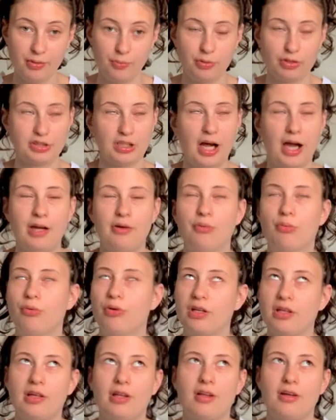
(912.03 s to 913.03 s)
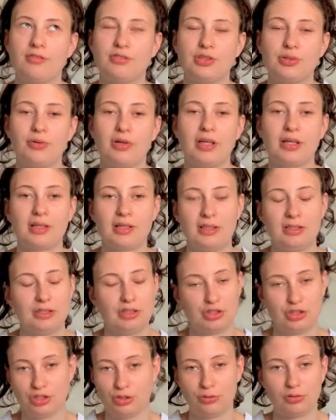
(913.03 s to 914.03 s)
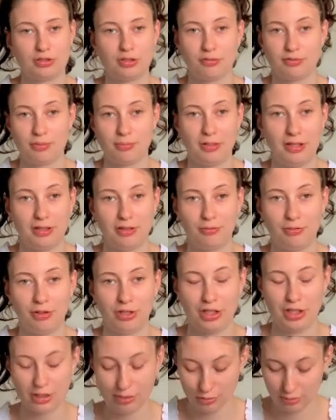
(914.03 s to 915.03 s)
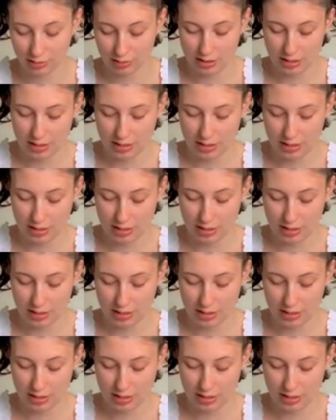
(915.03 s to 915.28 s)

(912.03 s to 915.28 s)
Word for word: which I really love doing. It just shows off the belly really cute.